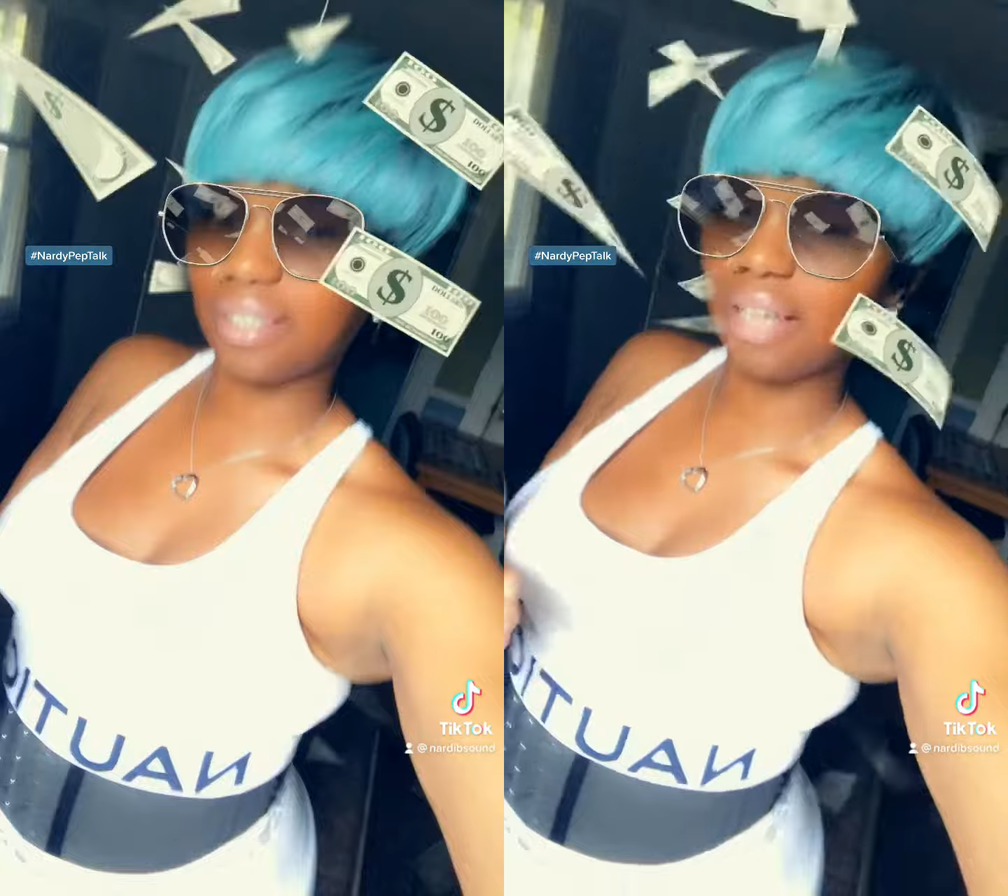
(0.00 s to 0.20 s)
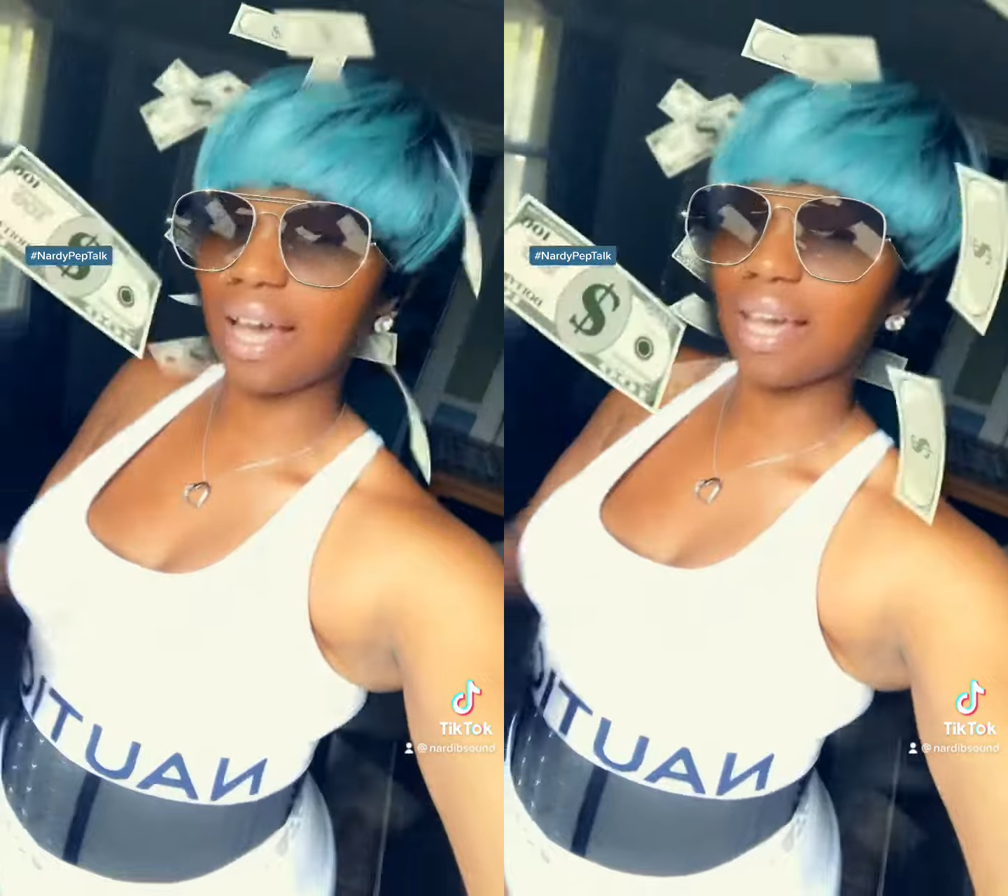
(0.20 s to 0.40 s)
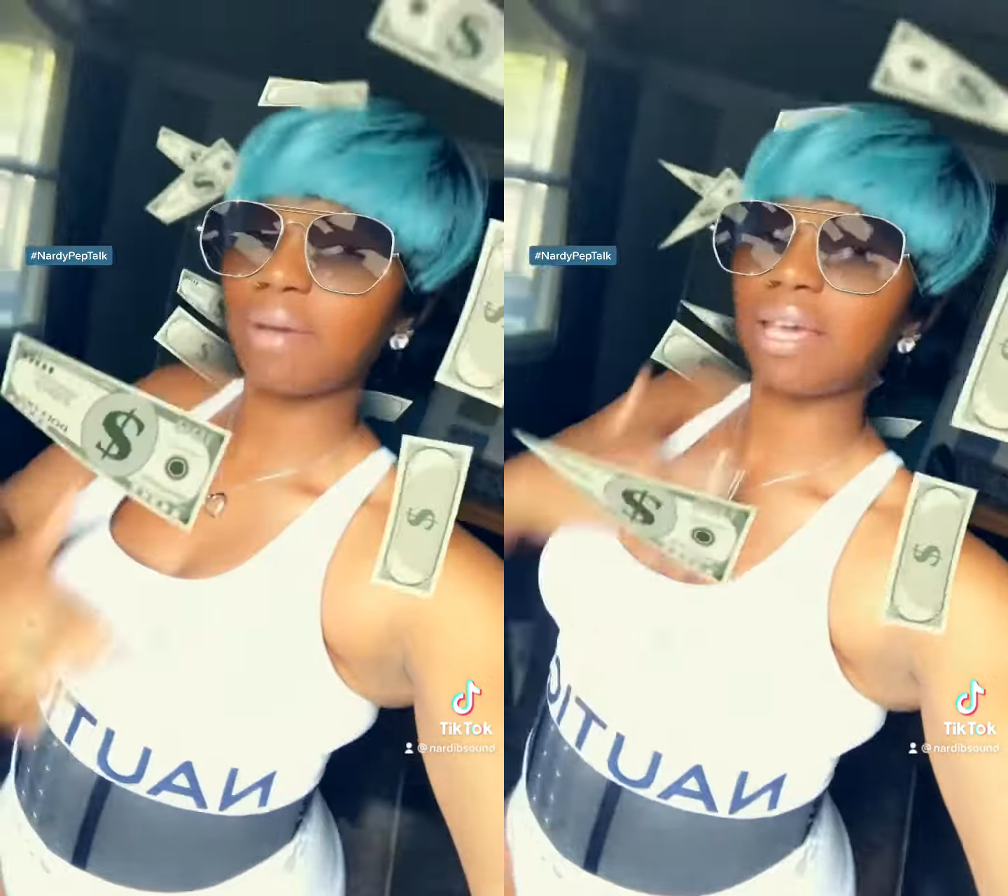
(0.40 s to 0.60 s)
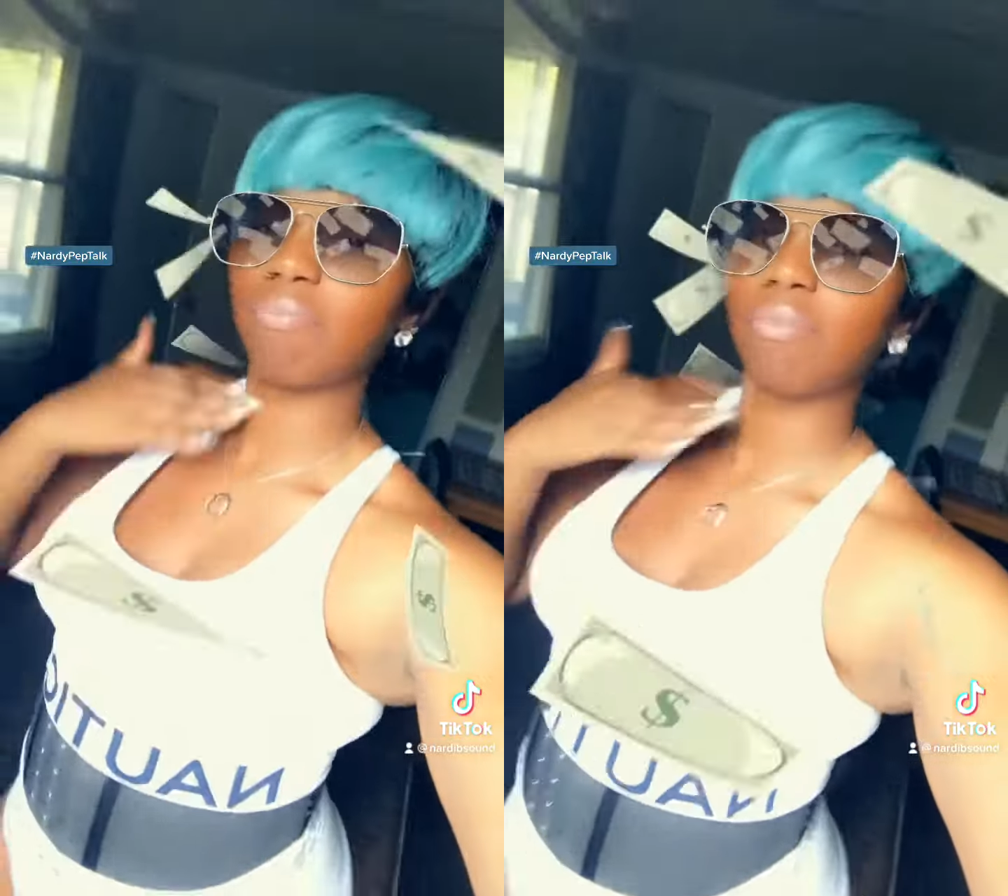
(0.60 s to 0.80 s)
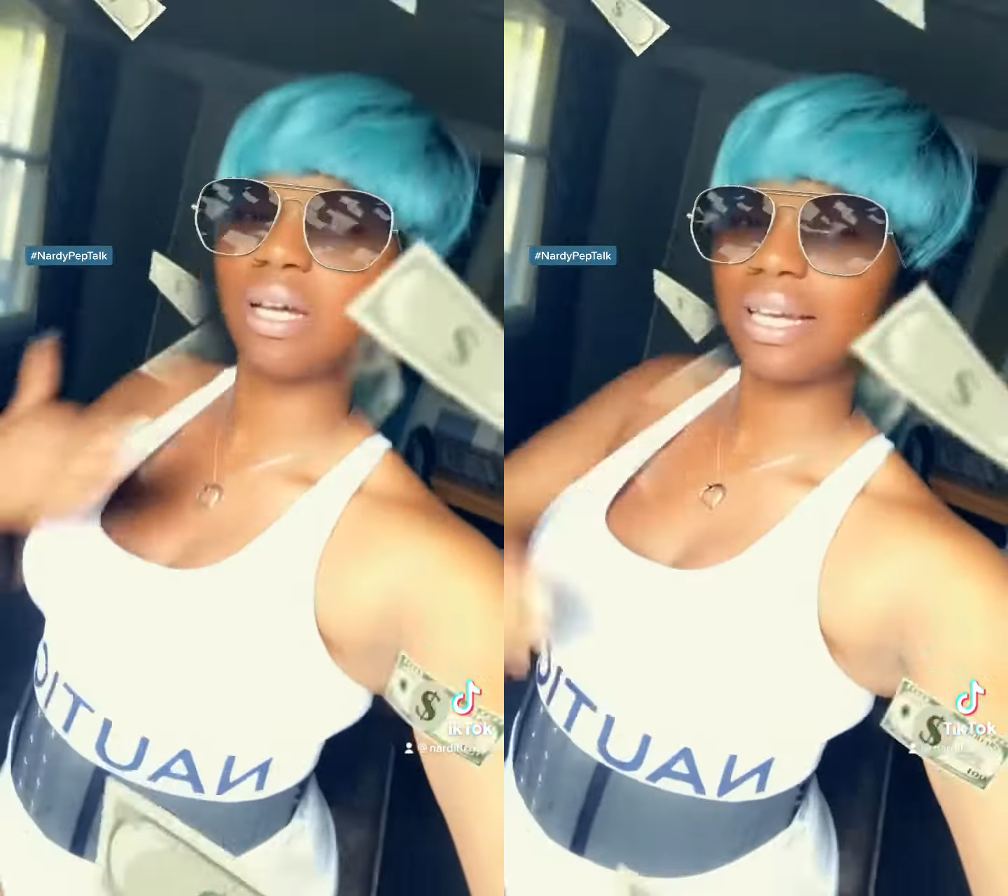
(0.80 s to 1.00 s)
I am a
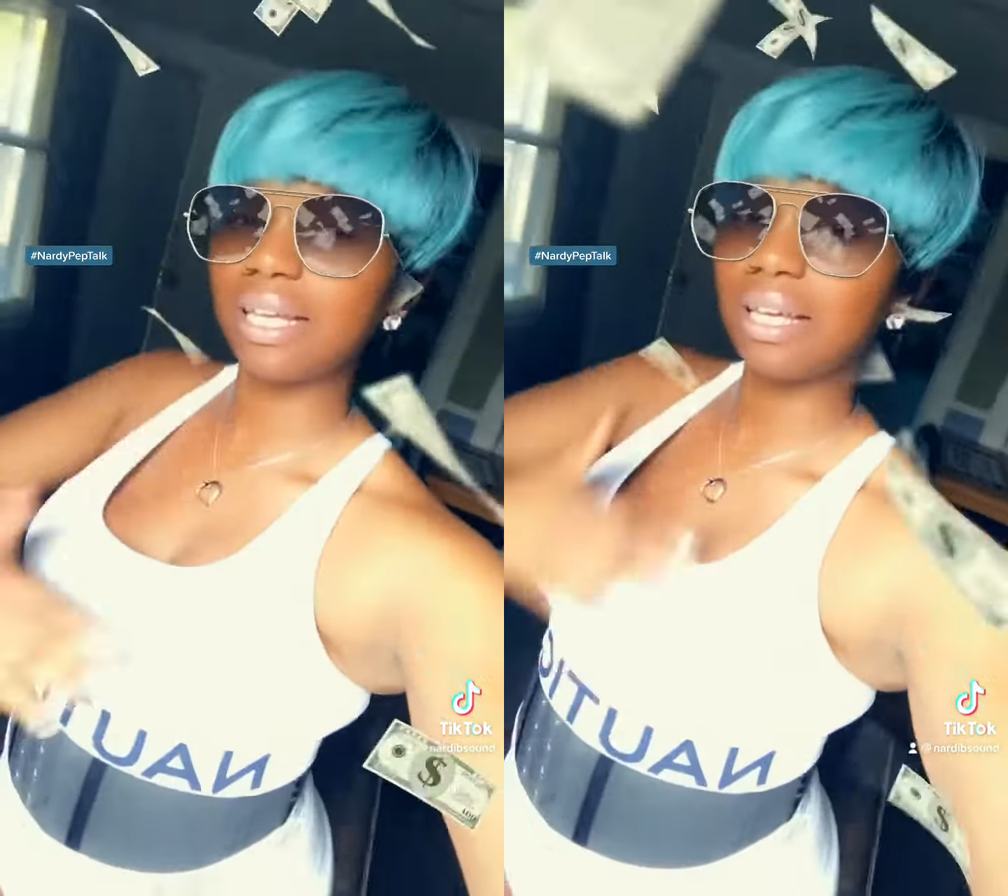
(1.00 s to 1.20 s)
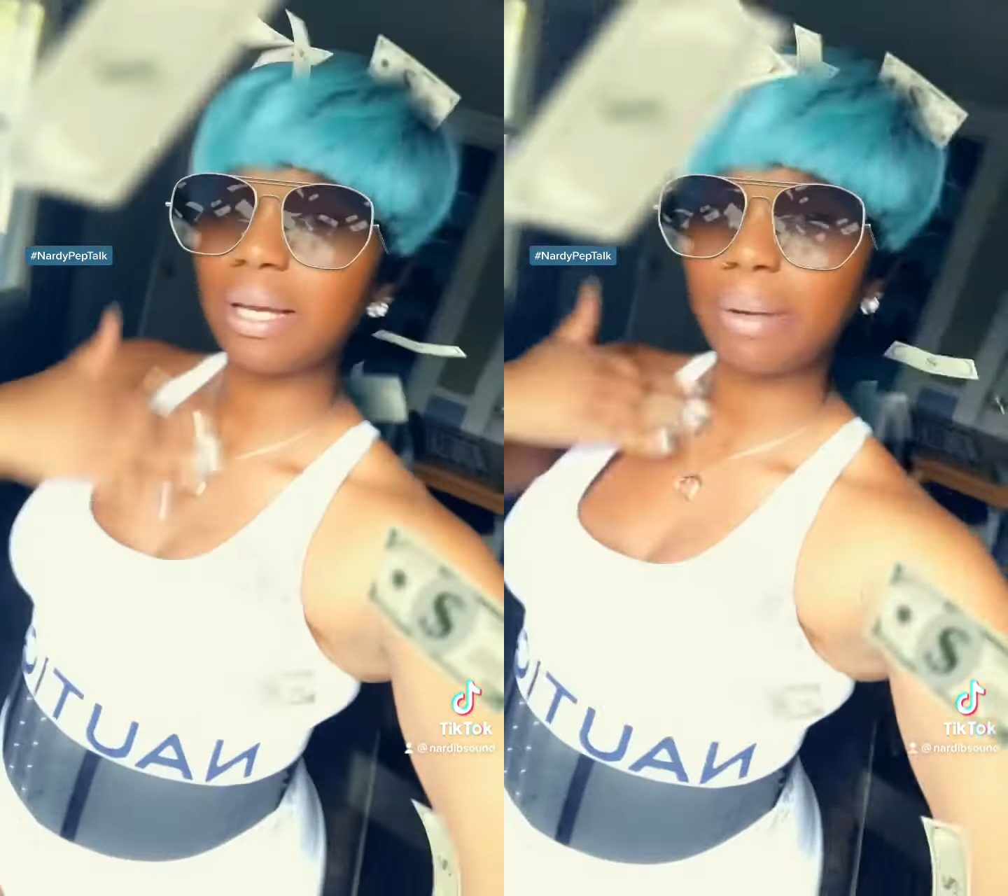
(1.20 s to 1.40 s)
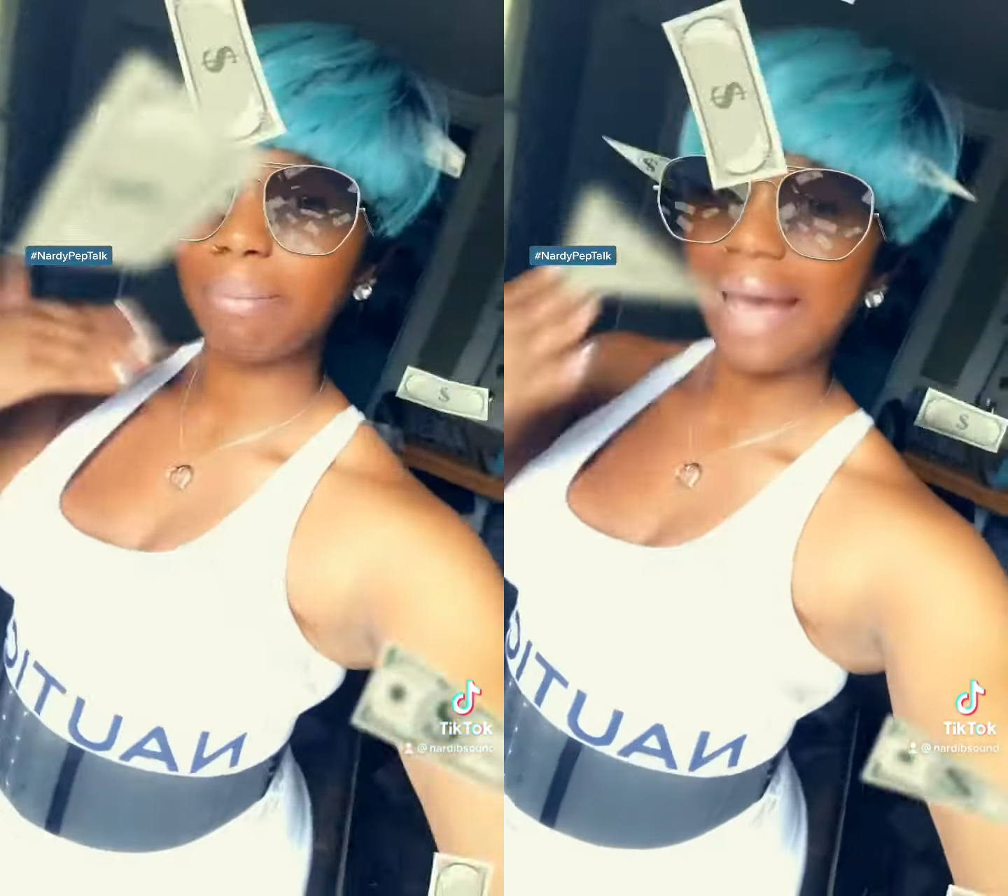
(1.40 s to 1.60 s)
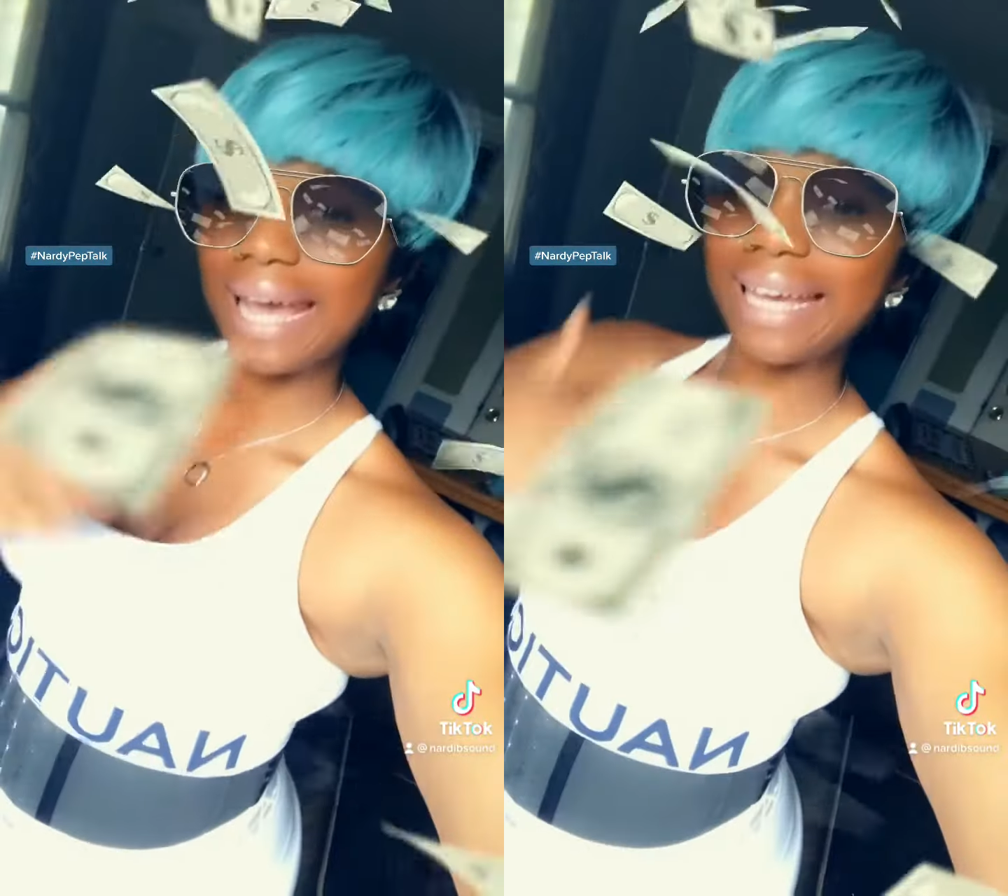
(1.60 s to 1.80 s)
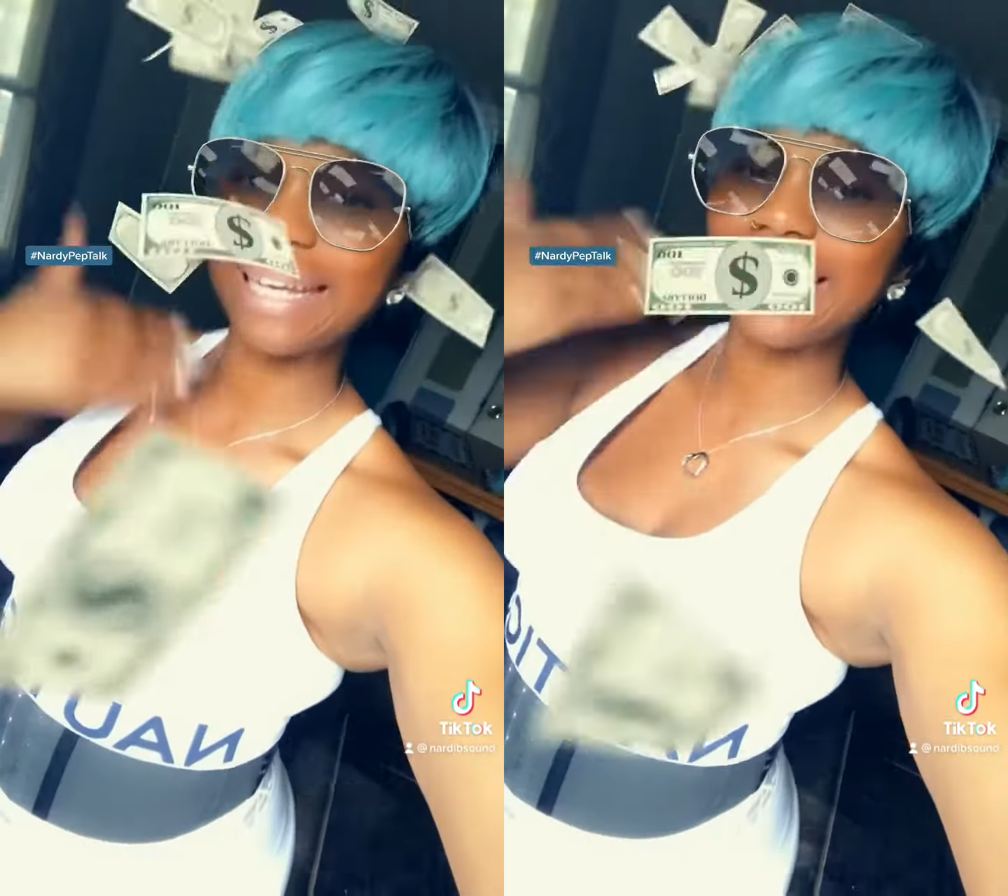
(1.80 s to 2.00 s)
money
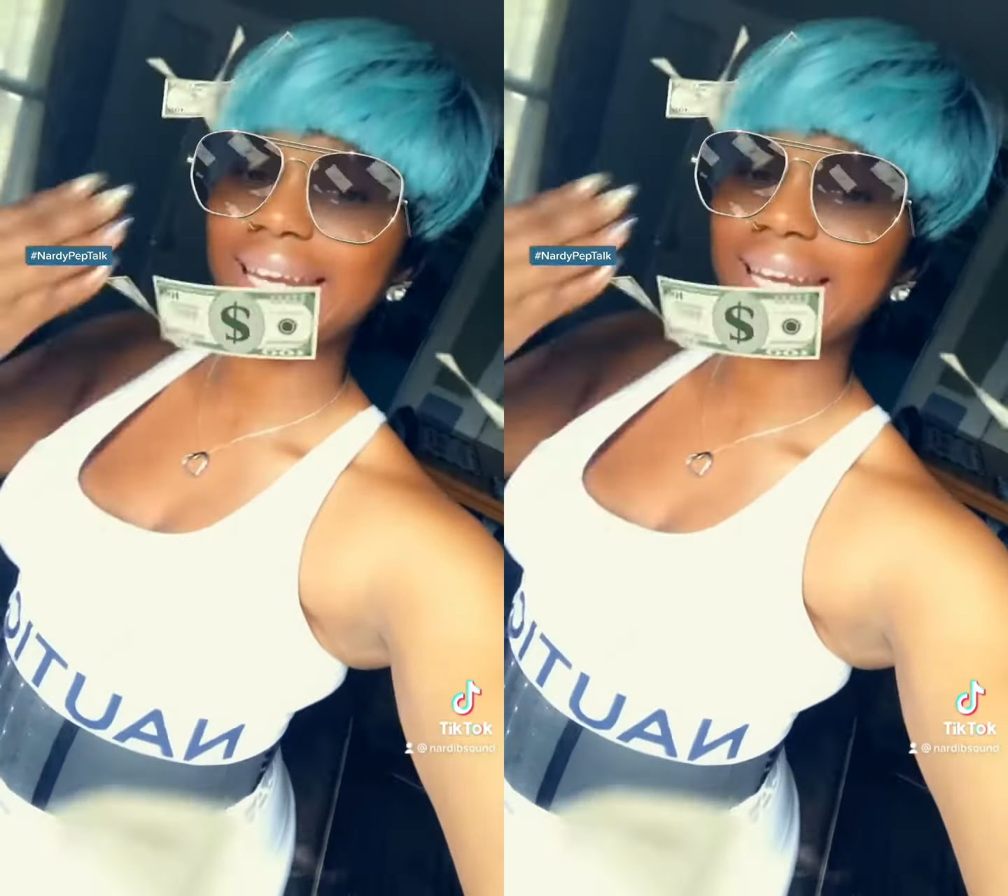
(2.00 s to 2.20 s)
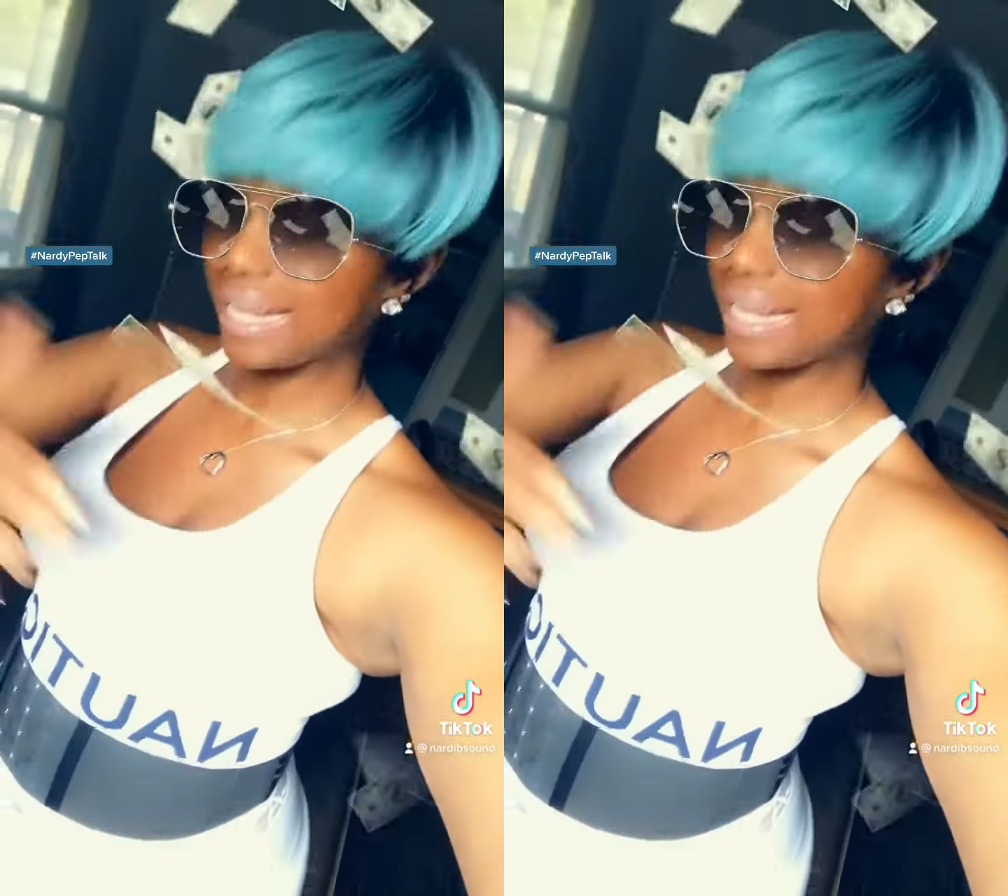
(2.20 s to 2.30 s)
magnet.